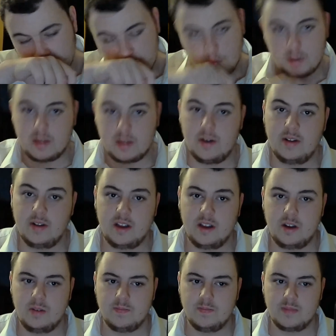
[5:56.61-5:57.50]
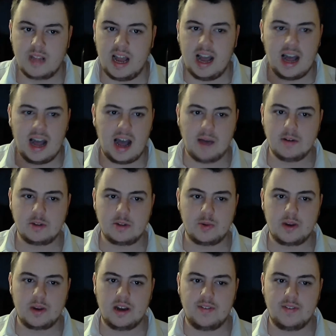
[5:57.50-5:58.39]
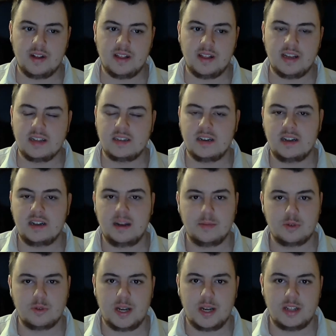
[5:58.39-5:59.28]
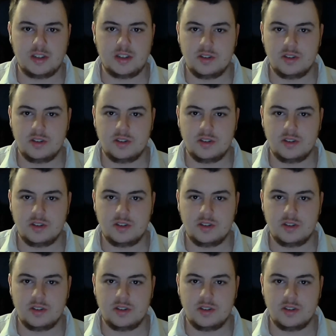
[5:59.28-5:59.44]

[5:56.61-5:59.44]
without a doubt. I would wear it if I liked it, and I'm 22.